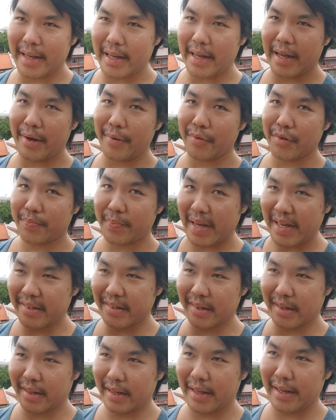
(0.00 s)
It was
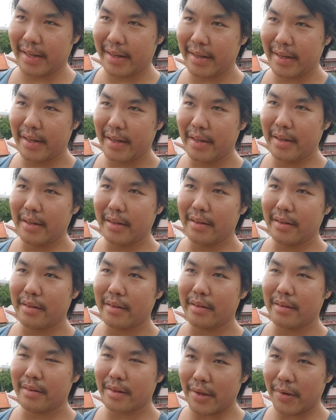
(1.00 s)
basically
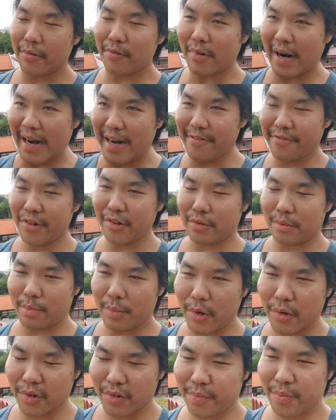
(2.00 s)
the rival
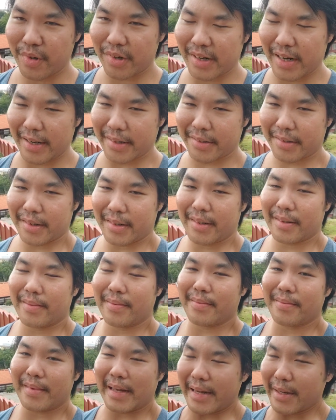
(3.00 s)
mode of production
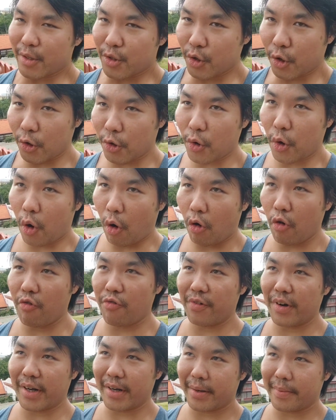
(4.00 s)
that took
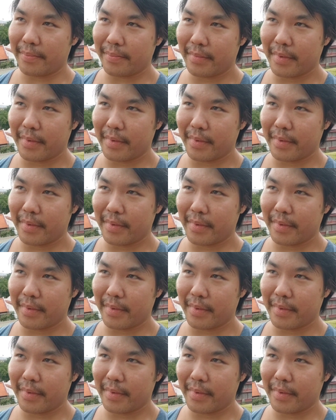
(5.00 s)
over